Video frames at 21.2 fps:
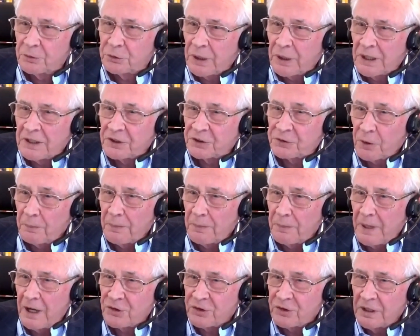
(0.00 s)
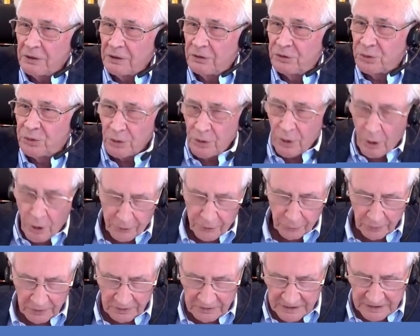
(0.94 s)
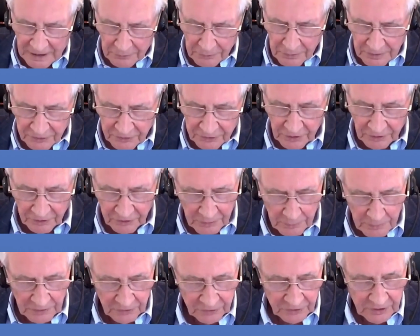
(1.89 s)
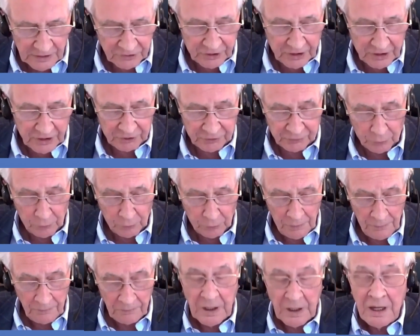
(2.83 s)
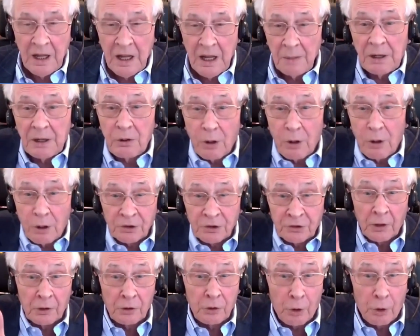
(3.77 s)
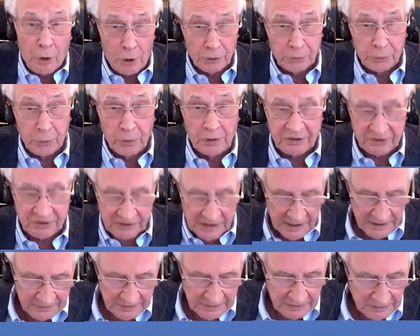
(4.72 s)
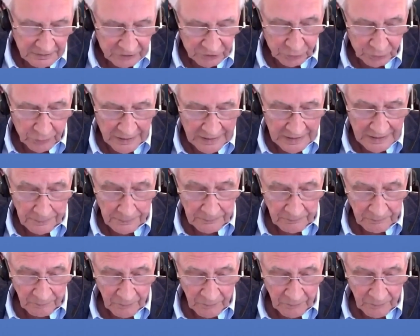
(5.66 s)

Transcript: transformation into an authoritarian system is successful, because the court will stand in its way.